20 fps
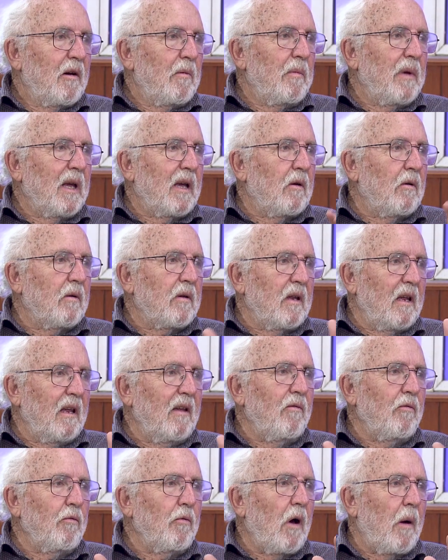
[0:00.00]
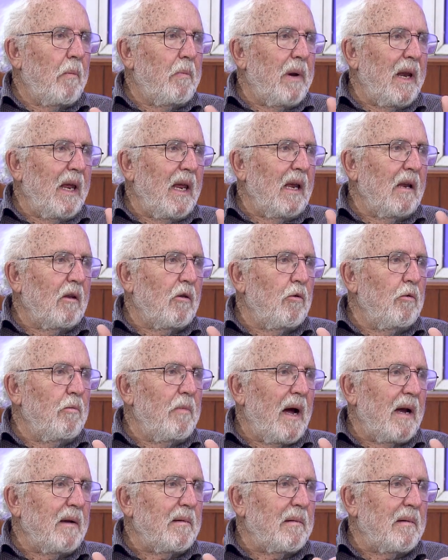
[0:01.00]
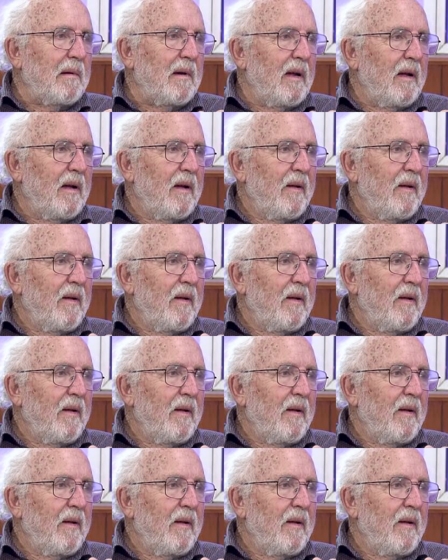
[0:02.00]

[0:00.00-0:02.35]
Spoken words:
because if you are playing too much